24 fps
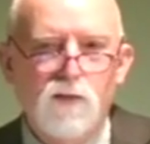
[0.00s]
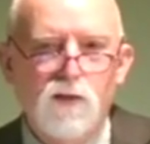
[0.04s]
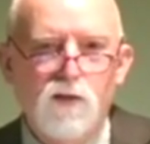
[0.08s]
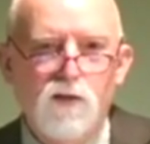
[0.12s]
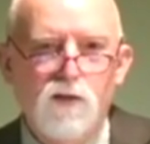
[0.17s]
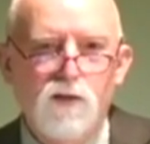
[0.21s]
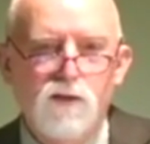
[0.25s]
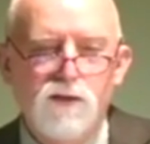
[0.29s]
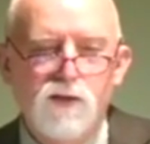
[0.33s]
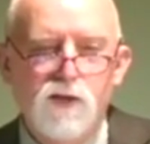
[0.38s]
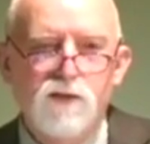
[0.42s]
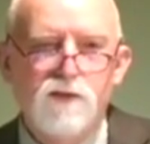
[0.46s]
You
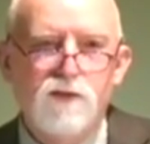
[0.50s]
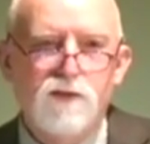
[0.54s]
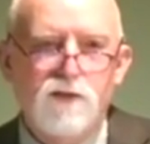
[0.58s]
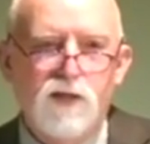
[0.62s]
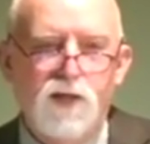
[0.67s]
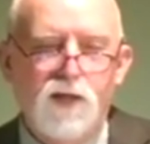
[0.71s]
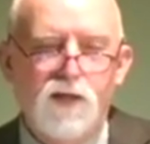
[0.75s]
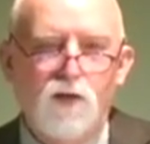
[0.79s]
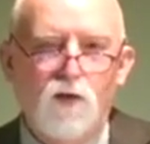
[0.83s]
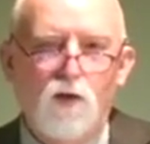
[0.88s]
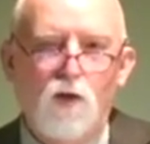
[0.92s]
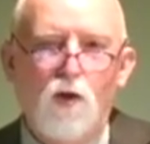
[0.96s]
know, it doesn't
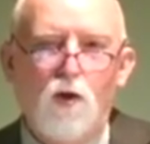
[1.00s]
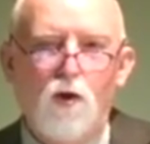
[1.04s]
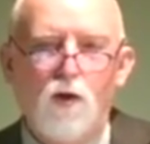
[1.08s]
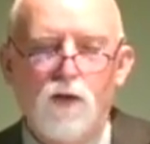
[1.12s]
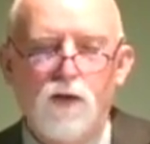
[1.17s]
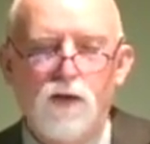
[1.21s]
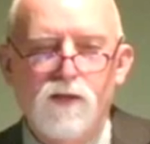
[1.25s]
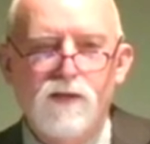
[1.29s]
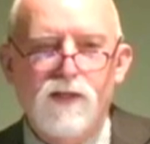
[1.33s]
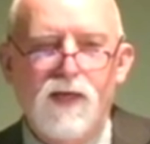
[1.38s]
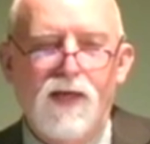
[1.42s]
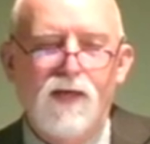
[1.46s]
take
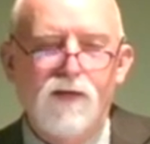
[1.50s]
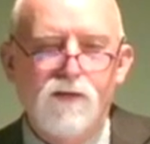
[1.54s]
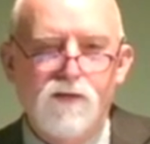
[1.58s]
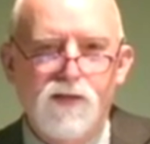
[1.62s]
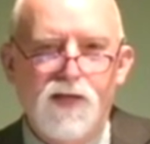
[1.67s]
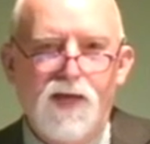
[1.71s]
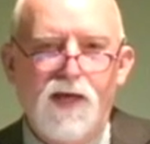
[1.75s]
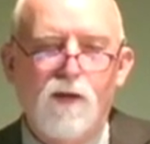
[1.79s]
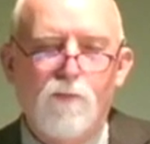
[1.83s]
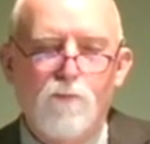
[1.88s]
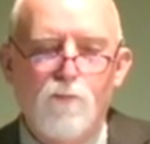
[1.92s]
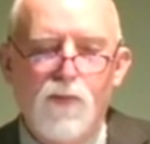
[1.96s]
long at
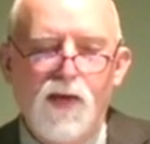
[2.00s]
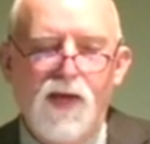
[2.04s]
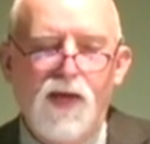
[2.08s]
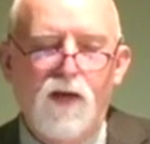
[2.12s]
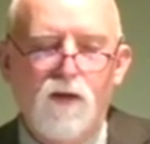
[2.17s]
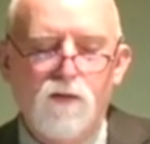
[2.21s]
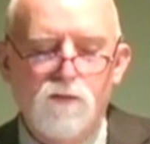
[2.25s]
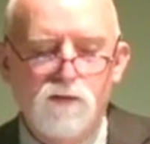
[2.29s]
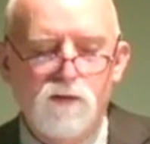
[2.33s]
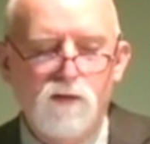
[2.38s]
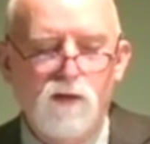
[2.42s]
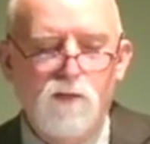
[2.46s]
that
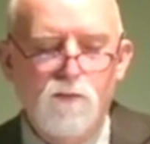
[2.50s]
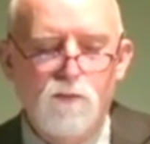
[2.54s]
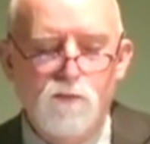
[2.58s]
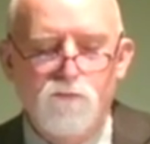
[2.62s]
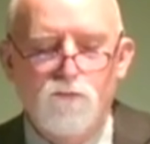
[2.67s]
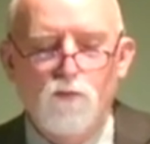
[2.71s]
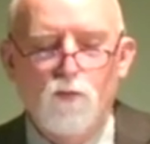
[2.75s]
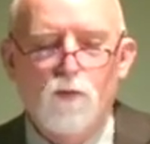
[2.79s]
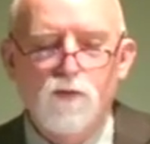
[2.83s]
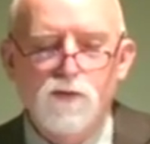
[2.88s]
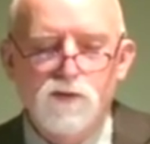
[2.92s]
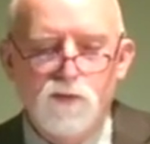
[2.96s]
amount
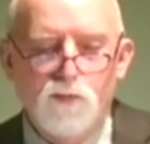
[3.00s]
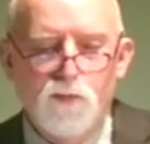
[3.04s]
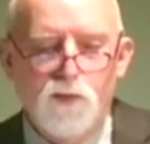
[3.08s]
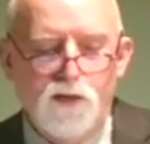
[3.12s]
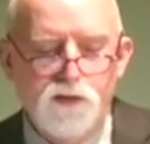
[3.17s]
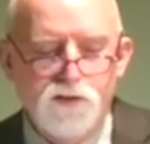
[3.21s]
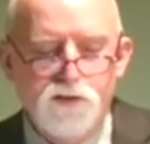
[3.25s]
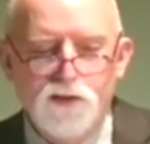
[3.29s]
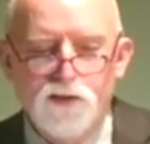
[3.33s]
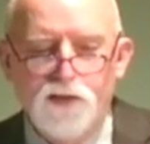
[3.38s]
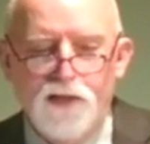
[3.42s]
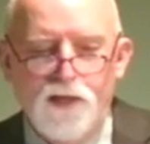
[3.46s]
before
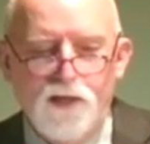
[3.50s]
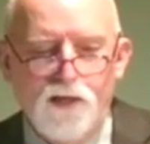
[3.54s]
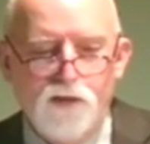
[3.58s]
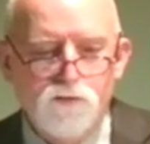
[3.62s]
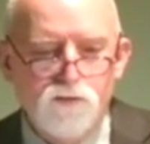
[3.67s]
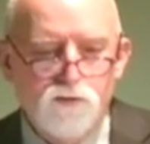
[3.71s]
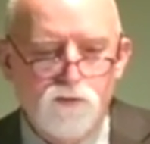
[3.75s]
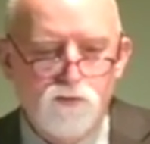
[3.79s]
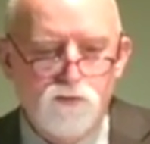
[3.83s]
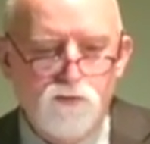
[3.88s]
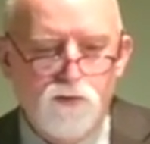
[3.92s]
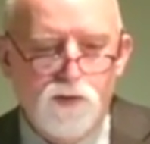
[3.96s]
somebody's
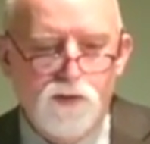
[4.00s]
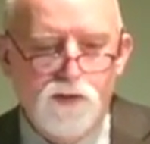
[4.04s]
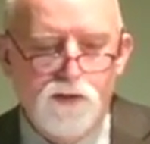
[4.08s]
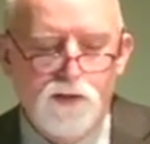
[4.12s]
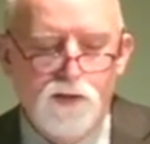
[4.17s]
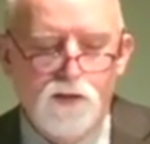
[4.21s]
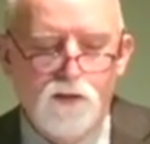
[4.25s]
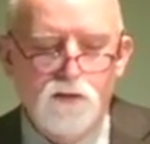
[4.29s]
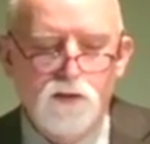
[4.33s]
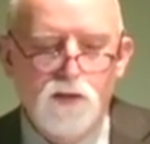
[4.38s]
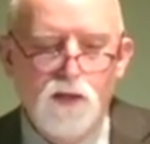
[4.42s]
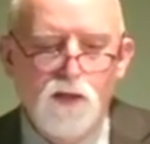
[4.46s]
accounts are drained
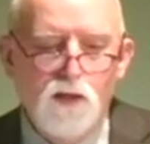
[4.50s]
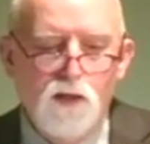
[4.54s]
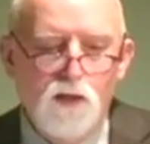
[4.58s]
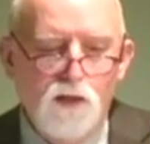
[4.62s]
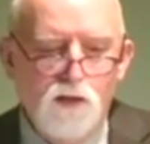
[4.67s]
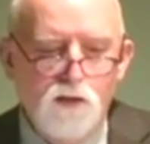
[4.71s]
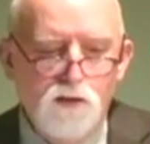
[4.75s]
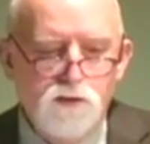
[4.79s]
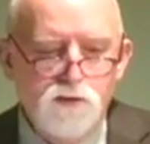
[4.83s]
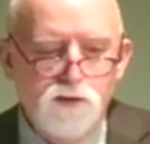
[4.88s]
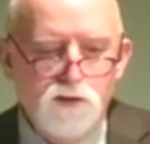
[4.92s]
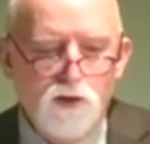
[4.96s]
down.
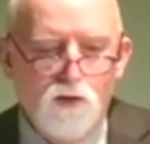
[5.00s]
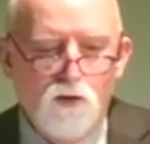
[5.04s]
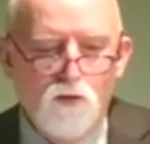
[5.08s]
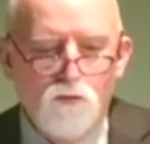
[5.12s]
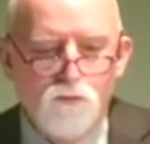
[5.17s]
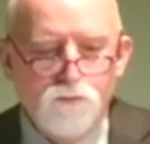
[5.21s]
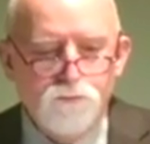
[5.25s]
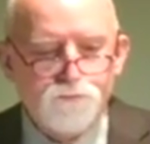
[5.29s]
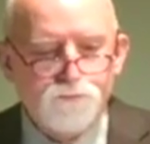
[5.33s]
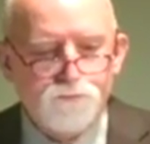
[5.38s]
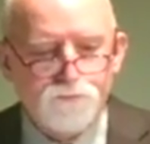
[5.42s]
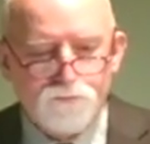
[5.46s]

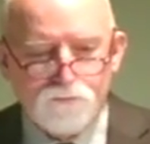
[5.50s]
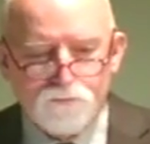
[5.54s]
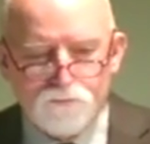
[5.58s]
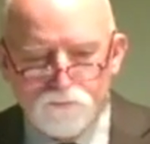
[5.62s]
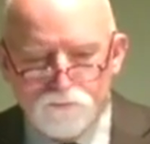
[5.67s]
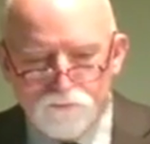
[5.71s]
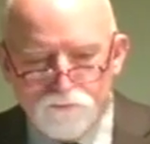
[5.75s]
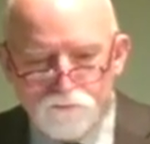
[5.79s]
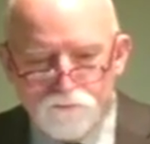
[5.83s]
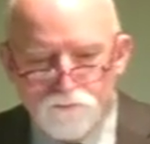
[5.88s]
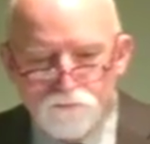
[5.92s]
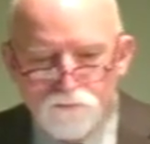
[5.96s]
So
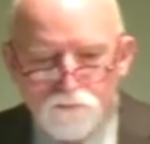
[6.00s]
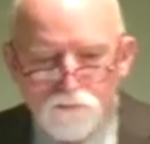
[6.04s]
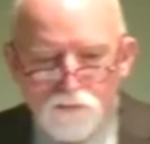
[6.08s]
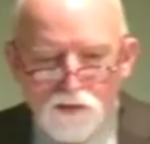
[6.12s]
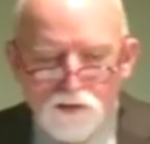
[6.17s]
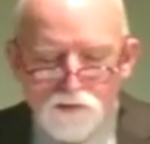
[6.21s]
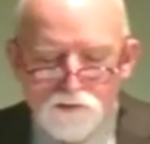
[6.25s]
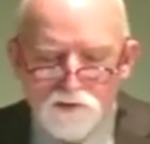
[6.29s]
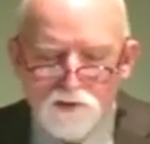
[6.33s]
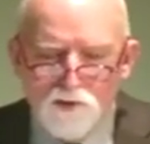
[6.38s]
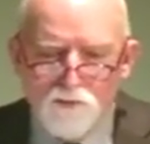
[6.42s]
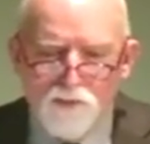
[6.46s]

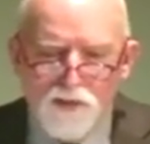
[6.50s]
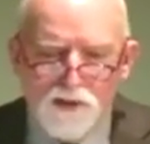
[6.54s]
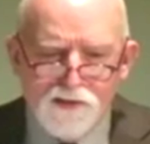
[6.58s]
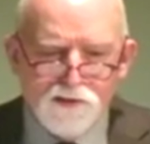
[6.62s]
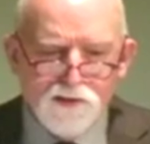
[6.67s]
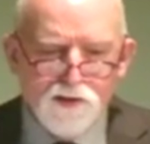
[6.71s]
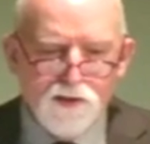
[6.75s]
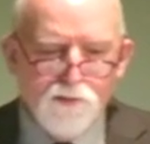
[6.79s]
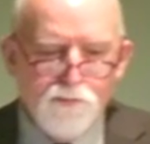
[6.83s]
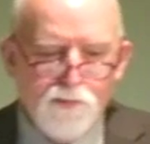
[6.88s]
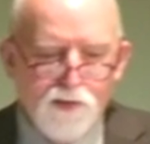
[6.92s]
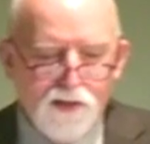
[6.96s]

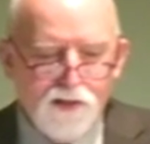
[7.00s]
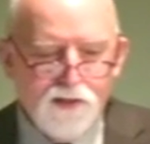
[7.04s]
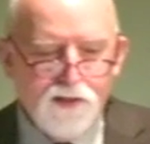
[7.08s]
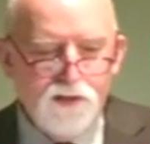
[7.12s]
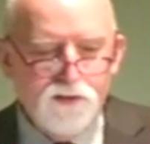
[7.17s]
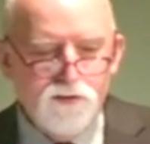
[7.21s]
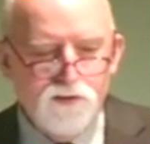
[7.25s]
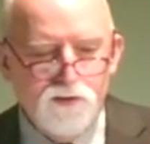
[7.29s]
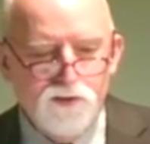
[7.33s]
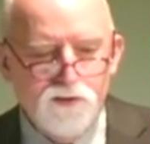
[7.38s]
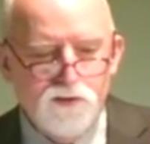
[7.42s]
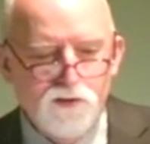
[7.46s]
basically
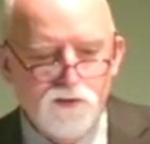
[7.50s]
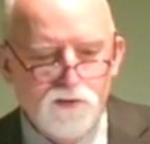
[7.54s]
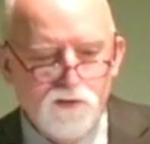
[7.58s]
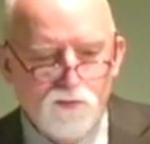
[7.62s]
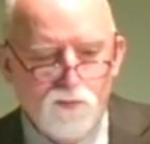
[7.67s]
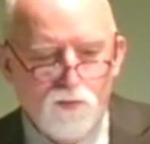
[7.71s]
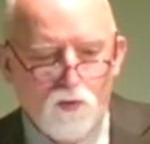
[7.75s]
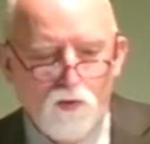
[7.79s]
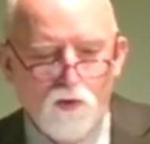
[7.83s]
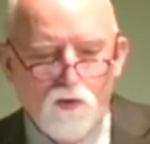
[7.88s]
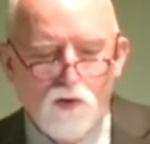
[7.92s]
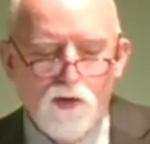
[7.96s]
Medicaid's
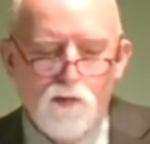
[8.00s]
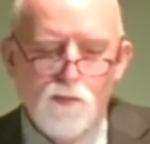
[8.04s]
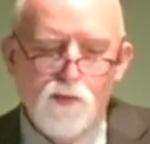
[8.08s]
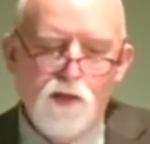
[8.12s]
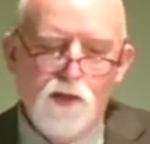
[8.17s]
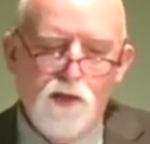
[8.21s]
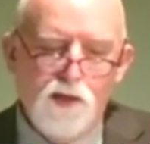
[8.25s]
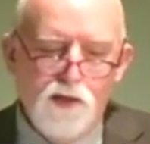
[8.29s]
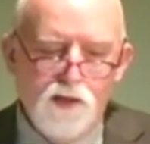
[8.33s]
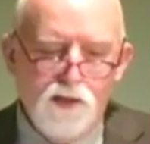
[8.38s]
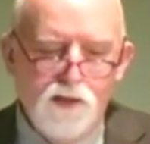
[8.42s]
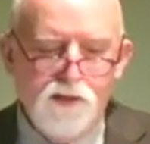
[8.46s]
assistance program,
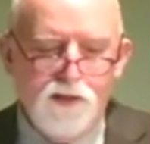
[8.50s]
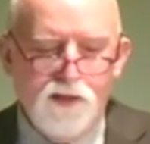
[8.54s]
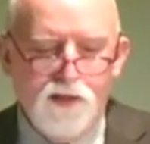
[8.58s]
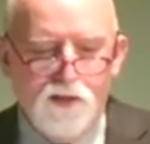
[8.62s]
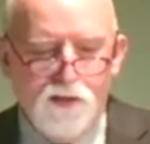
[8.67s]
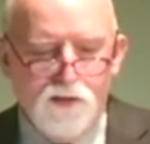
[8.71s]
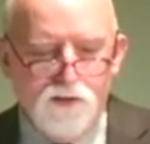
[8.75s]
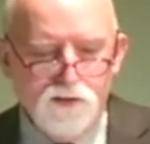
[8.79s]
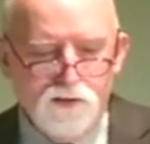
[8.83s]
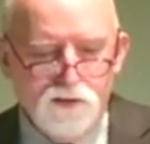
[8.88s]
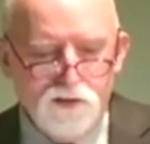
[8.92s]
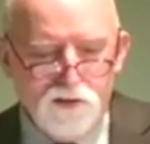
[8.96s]
and
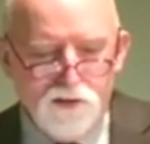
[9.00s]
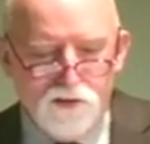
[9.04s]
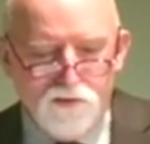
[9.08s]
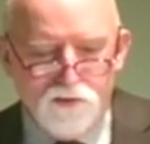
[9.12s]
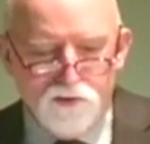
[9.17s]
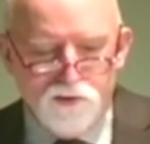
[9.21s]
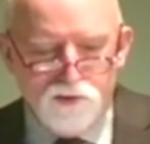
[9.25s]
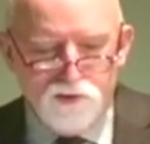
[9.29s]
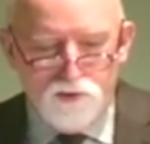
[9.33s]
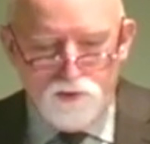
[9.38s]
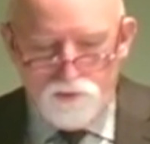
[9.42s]
again, as I said, there's